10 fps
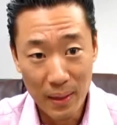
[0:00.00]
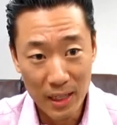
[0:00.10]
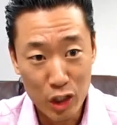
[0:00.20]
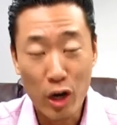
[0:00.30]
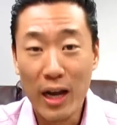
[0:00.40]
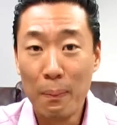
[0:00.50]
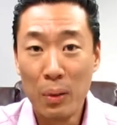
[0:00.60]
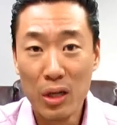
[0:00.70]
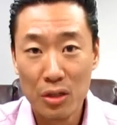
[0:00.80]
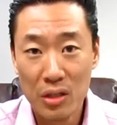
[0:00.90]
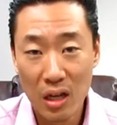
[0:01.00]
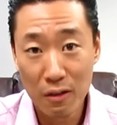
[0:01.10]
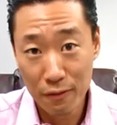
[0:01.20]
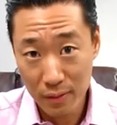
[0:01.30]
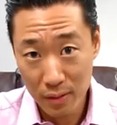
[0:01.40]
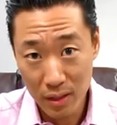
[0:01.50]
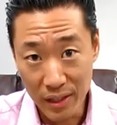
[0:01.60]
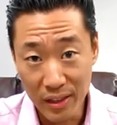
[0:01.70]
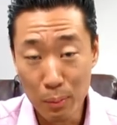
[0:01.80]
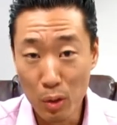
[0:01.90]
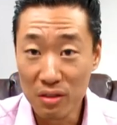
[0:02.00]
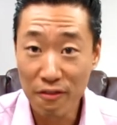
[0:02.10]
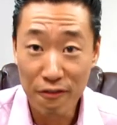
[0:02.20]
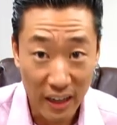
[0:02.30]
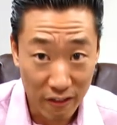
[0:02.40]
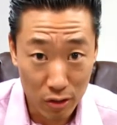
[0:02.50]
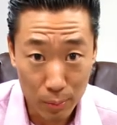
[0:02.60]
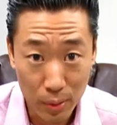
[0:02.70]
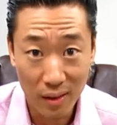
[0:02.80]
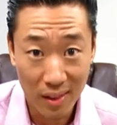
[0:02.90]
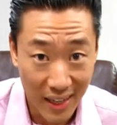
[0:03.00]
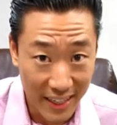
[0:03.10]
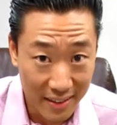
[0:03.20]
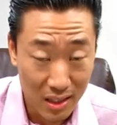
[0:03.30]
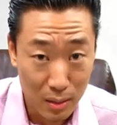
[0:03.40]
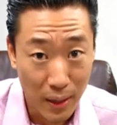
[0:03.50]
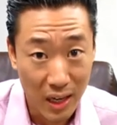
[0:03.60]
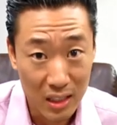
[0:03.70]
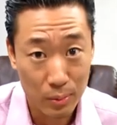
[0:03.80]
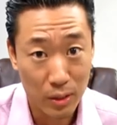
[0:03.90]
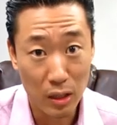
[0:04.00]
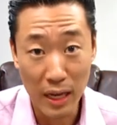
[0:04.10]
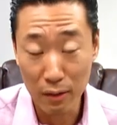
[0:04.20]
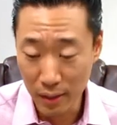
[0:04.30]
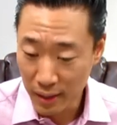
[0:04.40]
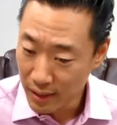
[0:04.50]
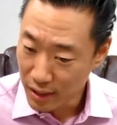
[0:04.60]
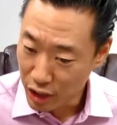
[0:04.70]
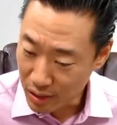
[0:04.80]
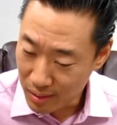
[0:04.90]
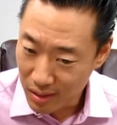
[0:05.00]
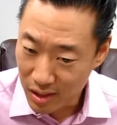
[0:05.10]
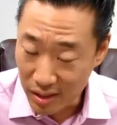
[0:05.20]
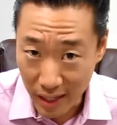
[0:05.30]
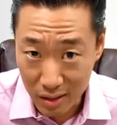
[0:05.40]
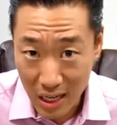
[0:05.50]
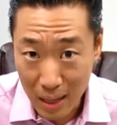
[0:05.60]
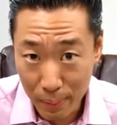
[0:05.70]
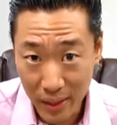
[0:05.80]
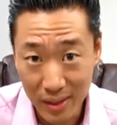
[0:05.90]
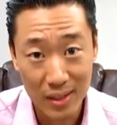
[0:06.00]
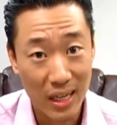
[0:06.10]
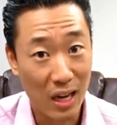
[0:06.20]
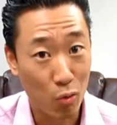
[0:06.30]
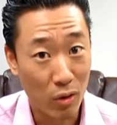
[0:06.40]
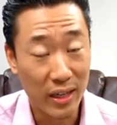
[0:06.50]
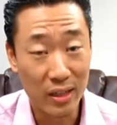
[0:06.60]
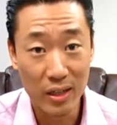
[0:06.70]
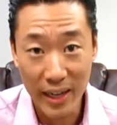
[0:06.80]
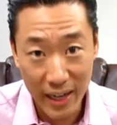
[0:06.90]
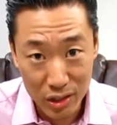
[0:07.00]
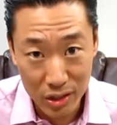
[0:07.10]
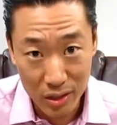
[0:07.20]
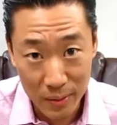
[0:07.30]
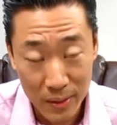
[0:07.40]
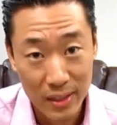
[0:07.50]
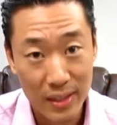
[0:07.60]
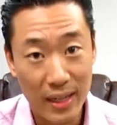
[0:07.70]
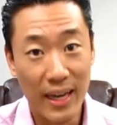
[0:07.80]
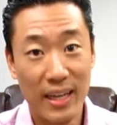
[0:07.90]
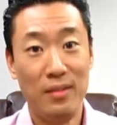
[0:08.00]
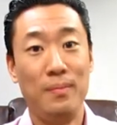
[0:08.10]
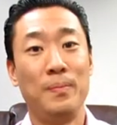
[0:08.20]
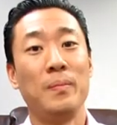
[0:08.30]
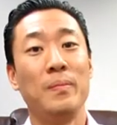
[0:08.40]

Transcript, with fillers: and try to put yourself in the most favorable light as possible and just stay on topic and write a good answer and